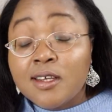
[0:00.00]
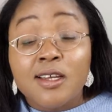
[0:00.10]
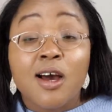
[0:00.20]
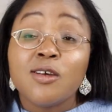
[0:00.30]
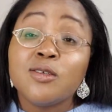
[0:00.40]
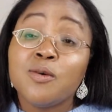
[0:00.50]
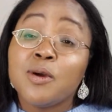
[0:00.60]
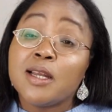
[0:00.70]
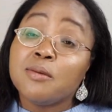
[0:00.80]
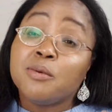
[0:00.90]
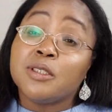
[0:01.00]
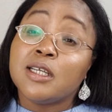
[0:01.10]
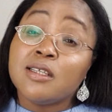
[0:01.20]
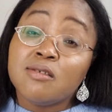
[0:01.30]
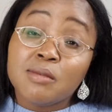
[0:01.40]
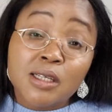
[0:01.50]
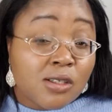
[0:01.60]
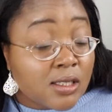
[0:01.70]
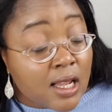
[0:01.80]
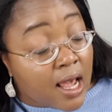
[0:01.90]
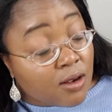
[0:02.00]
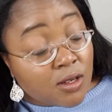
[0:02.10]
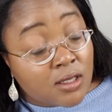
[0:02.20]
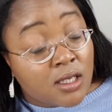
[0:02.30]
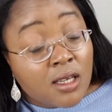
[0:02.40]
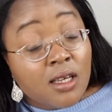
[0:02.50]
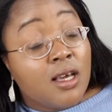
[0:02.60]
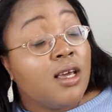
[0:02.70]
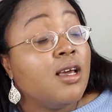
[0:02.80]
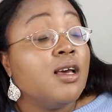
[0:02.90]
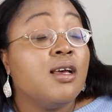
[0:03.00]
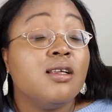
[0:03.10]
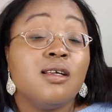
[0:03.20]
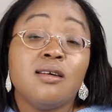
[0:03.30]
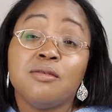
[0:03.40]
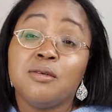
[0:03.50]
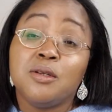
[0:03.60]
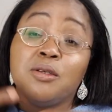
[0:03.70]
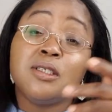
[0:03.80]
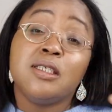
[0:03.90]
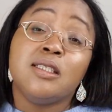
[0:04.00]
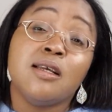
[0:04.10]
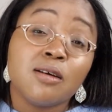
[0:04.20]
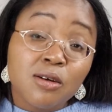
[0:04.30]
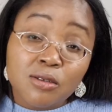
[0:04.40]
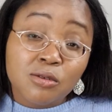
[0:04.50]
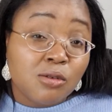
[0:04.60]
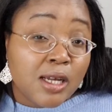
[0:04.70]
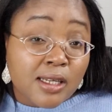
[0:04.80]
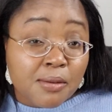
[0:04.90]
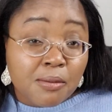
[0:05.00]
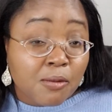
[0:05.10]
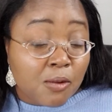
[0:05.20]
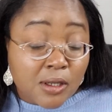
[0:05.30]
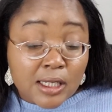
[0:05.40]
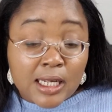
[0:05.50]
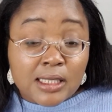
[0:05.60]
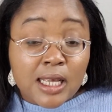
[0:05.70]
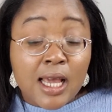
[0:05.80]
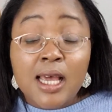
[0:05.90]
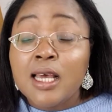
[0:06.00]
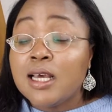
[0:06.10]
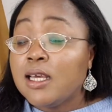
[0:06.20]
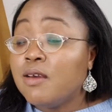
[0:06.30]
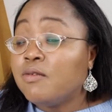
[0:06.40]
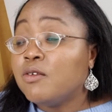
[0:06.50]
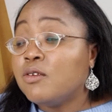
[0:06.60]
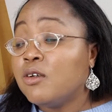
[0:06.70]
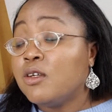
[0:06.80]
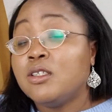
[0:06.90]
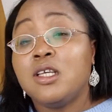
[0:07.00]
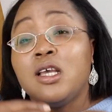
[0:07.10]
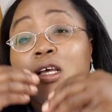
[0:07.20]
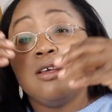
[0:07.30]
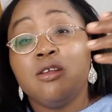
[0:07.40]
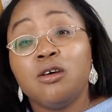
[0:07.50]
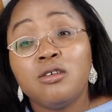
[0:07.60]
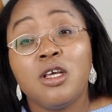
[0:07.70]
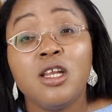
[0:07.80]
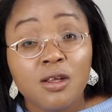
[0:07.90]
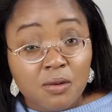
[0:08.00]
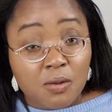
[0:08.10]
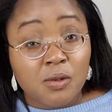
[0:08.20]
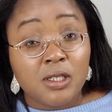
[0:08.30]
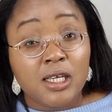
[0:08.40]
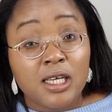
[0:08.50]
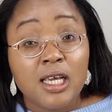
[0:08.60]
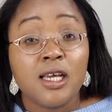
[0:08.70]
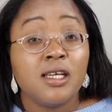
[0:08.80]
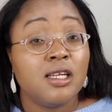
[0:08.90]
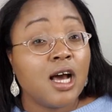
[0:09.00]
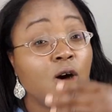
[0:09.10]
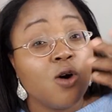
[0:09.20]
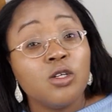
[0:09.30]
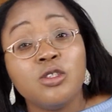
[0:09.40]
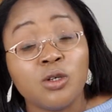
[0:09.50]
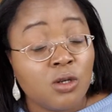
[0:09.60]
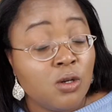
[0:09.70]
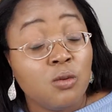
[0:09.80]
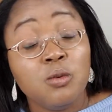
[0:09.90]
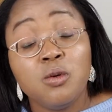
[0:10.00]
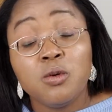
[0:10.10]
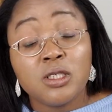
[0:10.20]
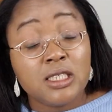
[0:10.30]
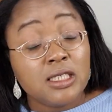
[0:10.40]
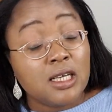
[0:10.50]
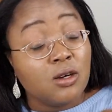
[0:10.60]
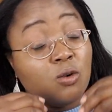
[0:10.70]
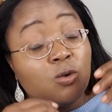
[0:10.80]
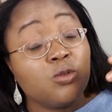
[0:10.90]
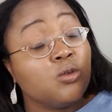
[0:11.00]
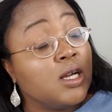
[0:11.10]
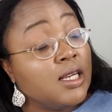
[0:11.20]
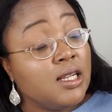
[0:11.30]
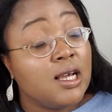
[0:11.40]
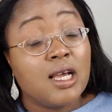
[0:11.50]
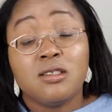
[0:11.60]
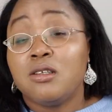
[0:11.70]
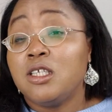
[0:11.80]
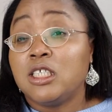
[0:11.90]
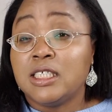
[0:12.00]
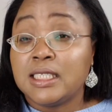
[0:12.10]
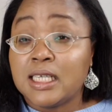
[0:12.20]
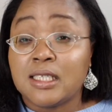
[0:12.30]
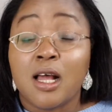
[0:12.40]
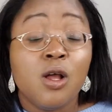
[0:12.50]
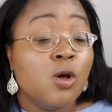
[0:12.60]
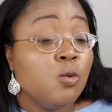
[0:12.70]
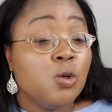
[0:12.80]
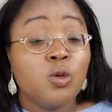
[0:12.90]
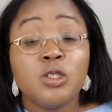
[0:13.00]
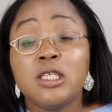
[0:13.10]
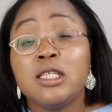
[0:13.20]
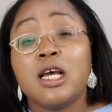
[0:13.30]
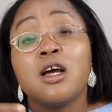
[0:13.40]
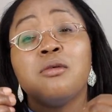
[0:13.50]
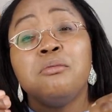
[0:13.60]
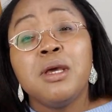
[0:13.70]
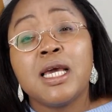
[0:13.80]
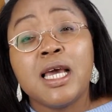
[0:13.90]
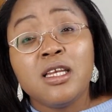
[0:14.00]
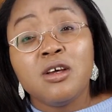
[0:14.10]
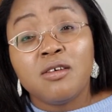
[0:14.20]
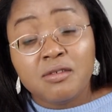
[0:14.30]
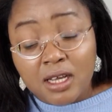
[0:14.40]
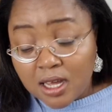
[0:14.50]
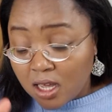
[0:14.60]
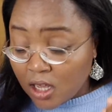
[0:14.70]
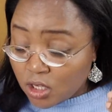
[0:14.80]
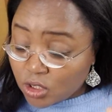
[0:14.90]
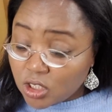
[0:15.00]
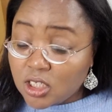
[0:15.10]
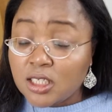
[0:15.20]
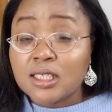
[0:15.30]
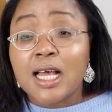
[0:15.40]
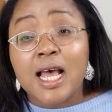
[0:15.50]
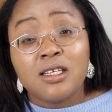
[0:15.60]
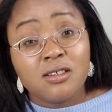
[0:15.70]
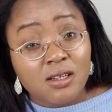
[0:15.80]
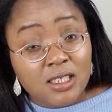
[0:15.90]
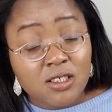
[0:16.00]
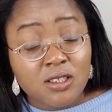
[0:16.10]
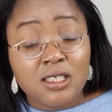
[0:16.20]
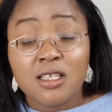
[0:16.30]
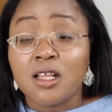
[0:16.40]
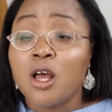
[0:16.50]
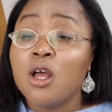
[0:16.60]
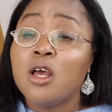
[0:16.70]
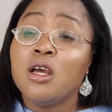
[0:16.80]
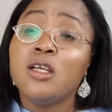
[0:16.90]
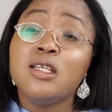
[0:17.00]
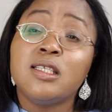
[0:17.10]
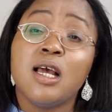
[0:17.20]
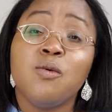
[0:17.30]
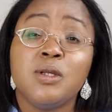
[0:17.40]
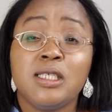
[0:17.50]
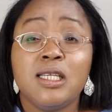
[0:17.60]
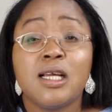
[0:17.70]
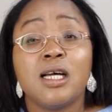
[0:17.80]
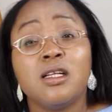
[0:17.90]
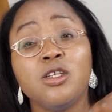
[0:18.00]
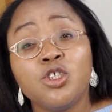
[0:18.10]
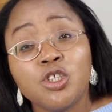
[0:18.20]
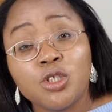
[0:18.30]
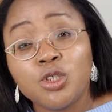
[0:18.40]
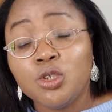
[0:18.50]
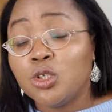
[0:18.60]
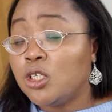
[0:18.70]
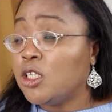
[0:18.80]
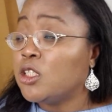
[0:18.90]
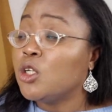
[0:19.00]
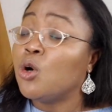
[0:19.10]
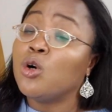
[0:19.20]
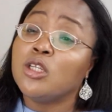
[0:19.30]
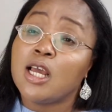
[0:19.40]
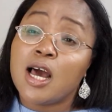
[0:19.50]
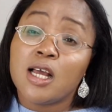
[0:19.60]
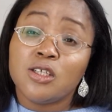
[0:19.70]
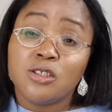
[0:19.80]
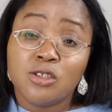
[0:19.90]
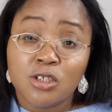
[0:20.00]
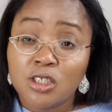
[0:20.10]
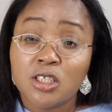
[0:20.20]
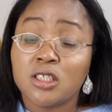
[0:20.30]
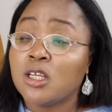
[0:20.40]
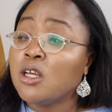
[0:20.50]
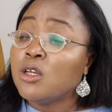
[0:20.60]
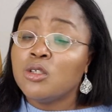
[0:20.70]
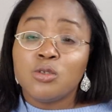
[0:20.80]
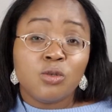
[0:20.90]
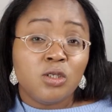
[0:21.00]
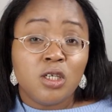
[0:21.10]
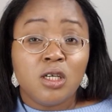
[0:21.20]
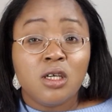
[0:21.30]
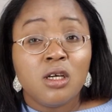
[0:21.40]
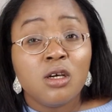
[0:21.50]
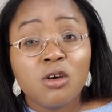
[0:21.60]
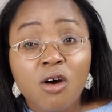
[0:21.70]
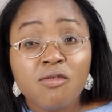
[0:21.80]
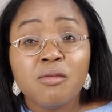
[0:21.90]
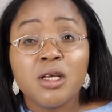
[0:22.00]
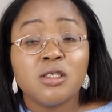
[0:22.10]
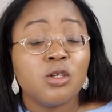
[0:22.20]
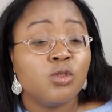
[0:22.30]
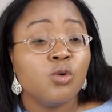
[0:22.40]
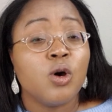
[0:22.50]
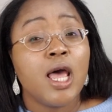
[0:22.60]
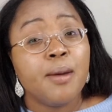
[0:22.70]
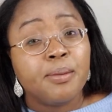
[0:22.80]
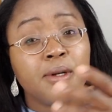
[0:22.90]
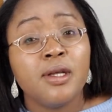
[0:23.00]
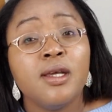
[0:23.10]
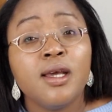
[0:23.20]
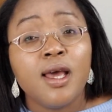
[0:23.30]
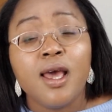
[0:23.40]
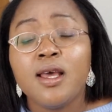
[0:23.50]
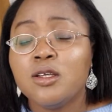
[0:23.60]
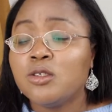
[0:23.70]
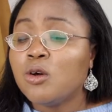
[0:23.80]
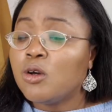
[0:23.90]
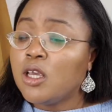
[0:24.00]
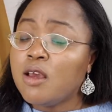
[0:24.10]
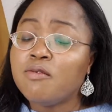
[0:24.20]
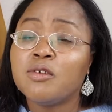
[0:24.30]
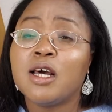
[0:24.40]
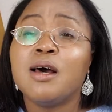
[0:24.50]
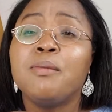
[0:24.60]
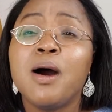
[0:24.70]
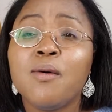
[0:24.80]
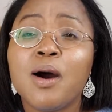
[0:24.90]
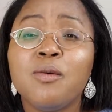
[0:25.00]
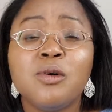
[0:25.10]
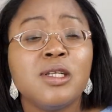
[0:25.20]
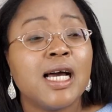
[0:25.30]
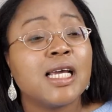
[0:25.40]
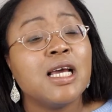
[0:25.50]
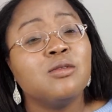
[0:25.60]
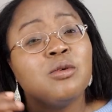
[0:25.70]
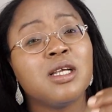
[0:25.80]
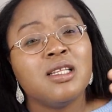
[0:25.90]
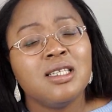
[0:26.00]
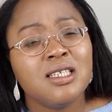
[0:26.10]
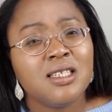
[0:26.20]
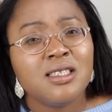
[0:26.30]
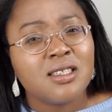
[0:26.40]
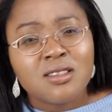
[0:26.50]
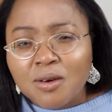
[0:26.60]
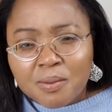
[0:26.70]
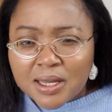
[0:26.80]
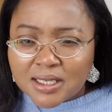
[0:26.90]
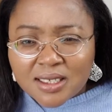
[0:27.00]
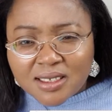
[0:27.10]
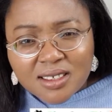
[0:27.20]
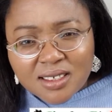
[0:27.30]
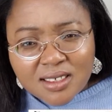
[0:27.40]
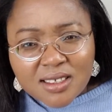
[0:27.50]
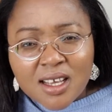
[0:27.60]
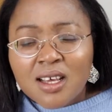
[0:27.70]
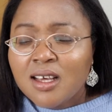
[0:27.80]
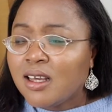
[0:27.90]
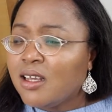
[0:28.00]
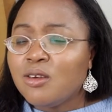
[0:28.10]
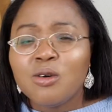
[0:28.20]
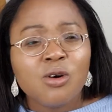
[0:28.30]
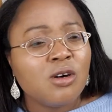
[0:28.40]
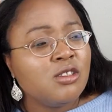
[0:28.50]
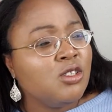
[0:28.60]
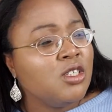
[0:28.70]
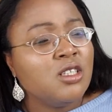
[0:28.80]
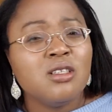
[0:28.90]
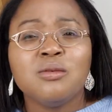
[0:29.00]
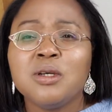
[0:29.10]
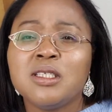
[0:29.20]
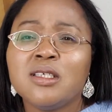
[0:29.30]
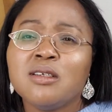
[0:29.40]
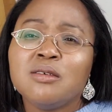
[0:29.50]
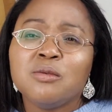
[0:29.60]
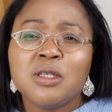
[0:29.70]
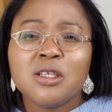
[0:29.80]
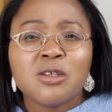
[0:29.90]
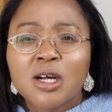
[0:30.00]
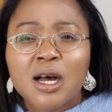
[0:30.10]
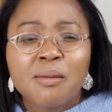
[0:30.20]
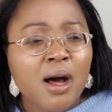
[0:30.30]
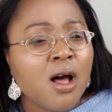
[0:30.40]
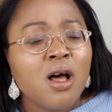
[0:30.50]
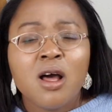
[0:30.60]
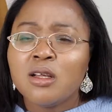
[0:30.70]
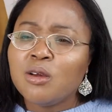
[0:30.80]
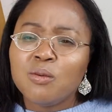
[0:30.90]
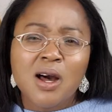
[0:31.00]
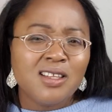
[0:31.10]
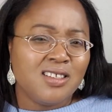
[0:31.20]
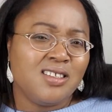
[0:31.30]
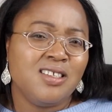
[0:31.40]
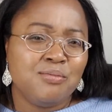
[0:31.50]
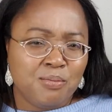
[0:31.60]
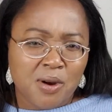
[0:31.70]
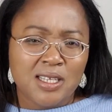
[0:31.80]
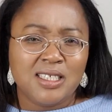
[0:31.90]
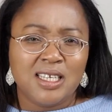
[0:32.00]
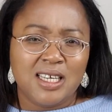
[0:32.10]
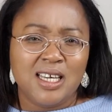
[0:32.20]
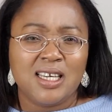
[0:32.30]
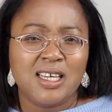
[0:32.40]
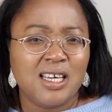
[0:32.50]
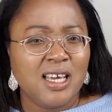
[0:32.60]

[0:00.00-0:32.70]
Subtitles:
They are also wearing protective masks just like us. We don't see them, can't do any wonders. Eh? Even the healing, where would they hear? Now, audio. We no see them go to any isolation center. We no see them make any of their churches isolation center. Instead, we see the Catholic Church donating all their churches to the government to help. Eh? So if una power won't get una take the disturb person since you no can yield waiting with the talk about. What is the point again?